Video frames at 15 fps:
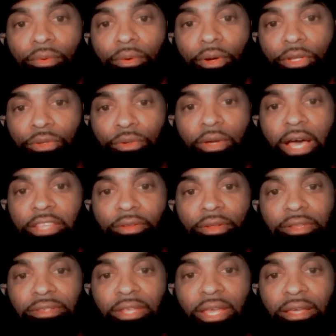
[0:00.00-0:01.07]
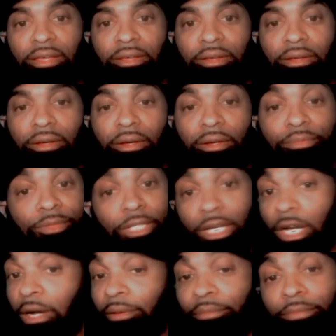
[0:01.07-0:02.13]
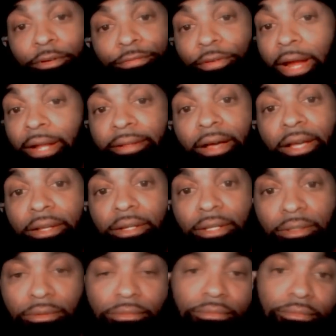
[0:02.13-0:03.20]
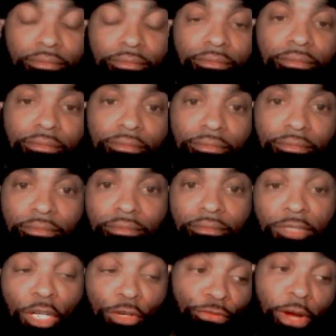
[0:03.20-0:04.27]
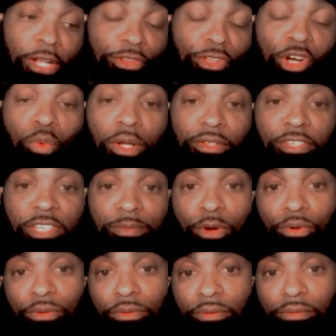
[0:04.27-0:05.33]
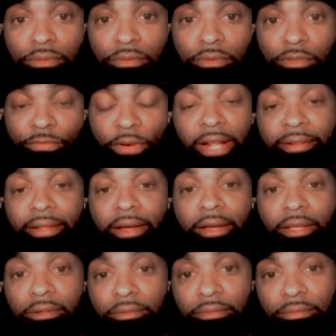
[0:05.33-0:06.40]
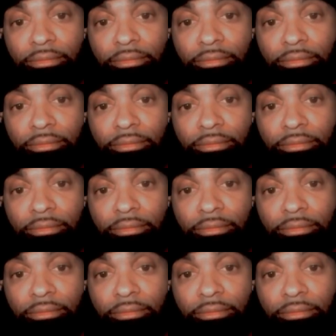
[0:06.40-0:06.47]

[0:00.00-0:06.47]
Are you guys gonna say, oh, well, Frank ducking then. Frank don't want the smoke. Frank ducking.